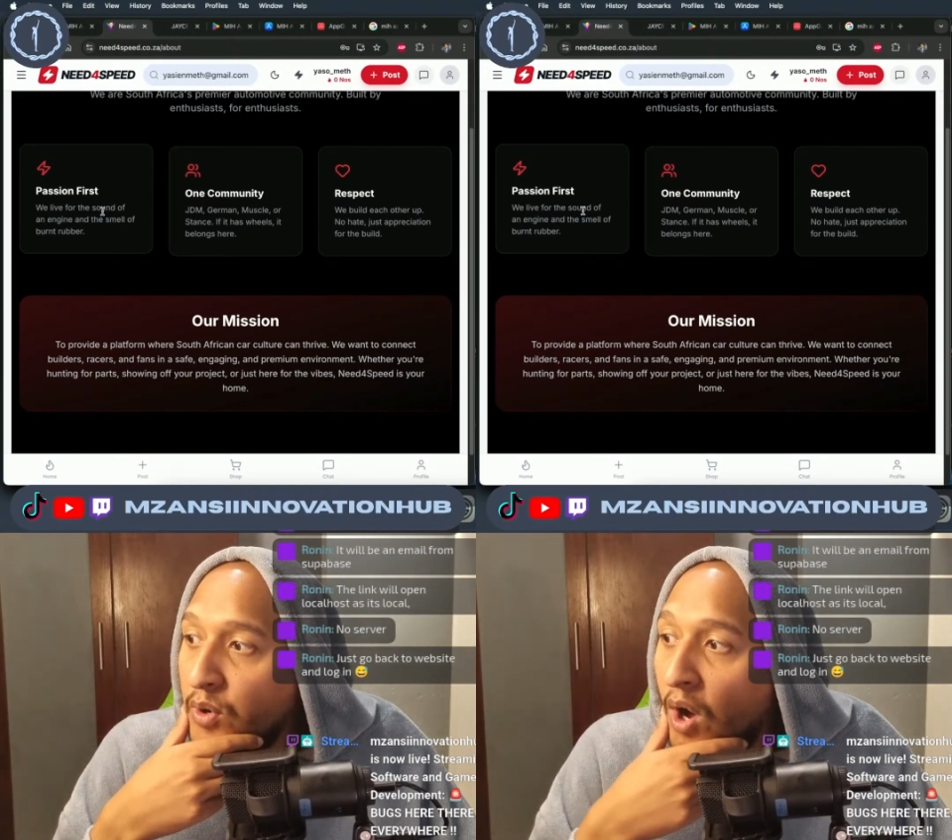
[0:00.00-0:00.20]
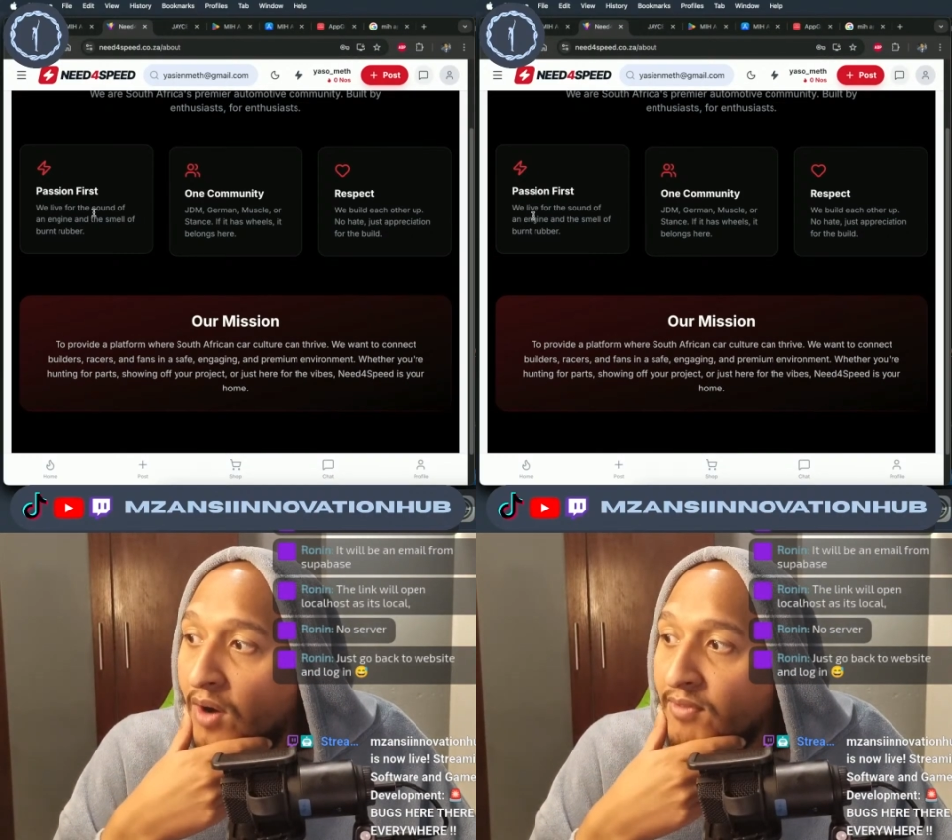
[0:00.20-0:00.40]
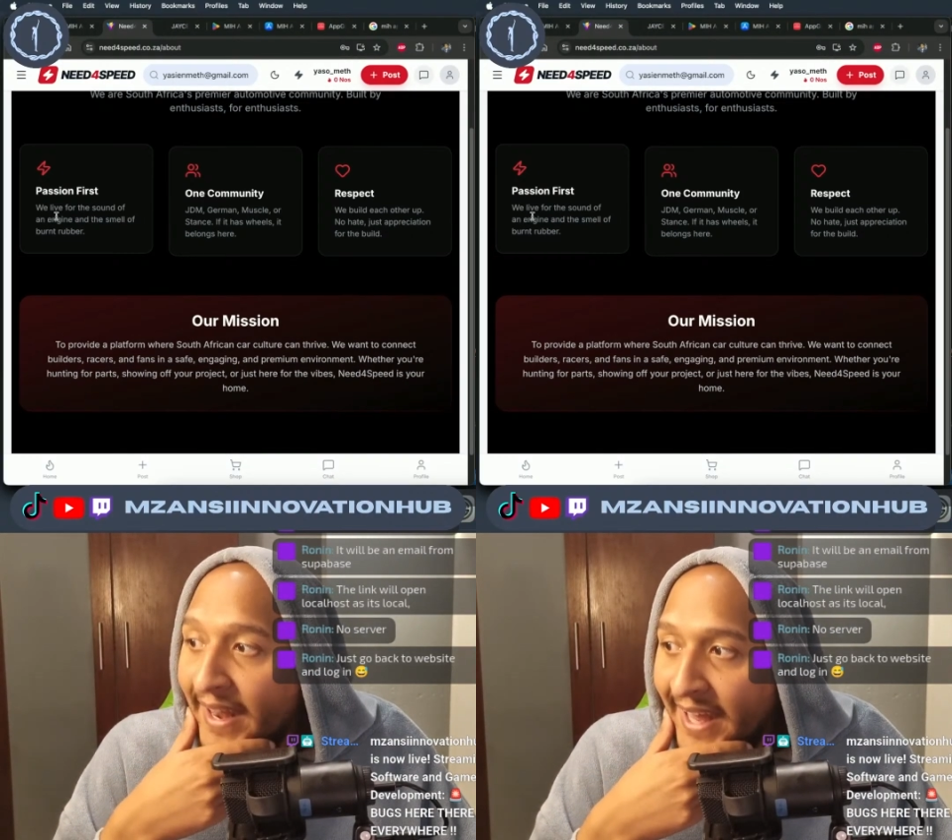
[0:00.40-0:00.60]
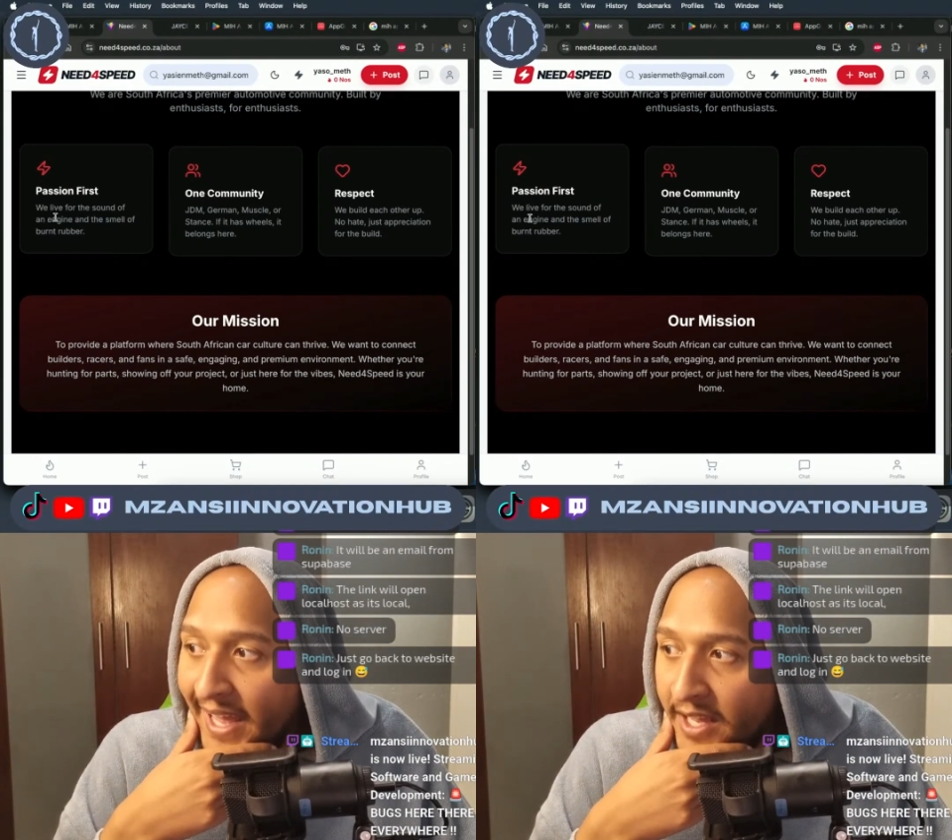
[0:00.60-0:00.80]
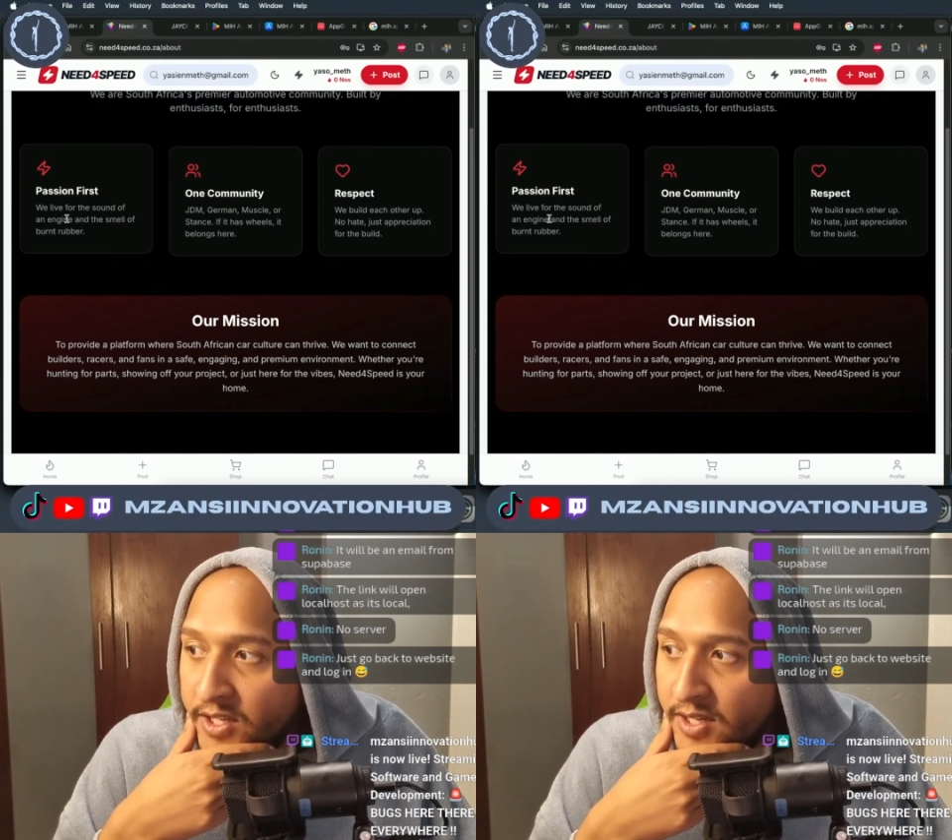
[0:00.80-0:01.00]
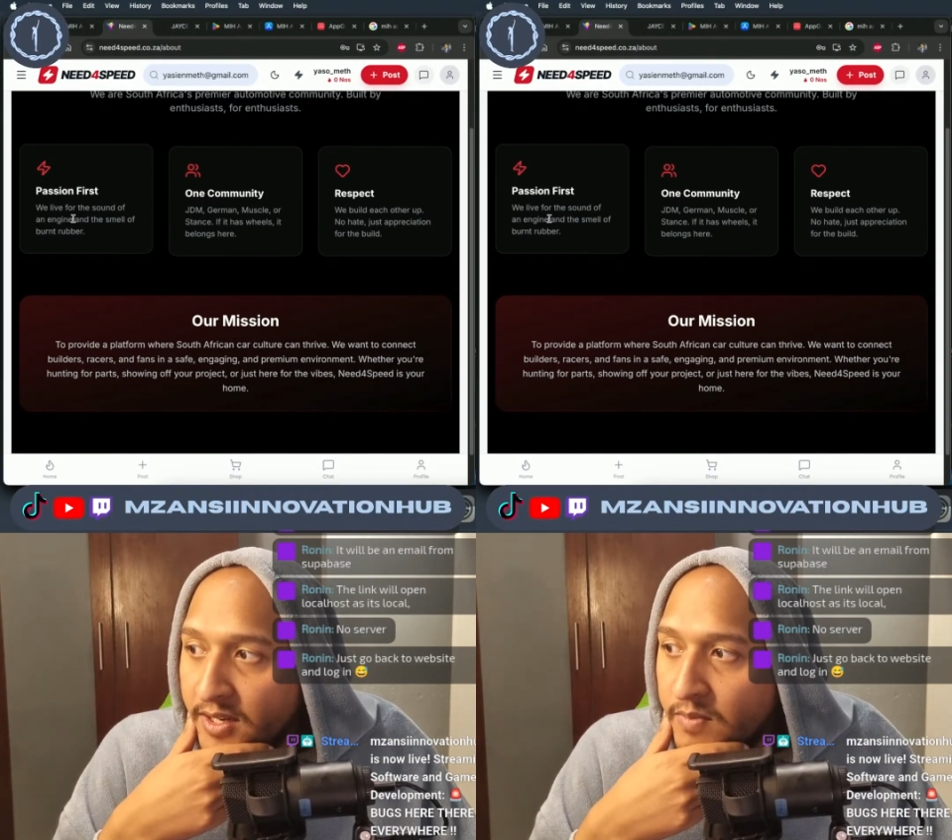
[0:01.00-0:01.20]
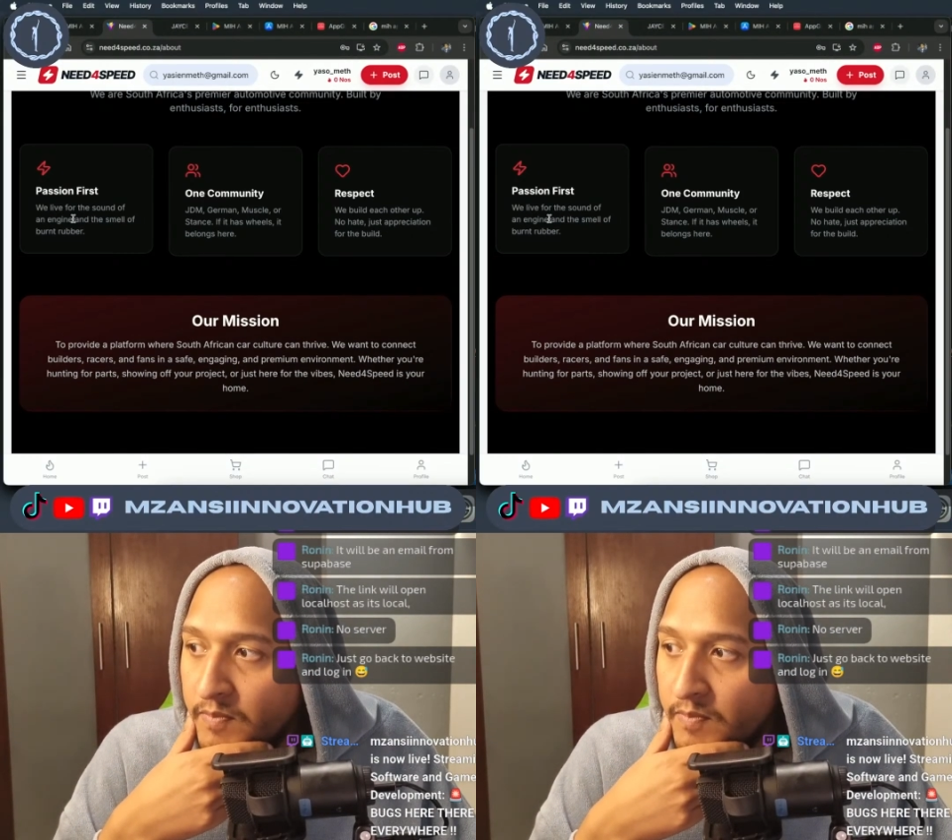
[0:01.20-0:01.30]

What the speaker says: of an engine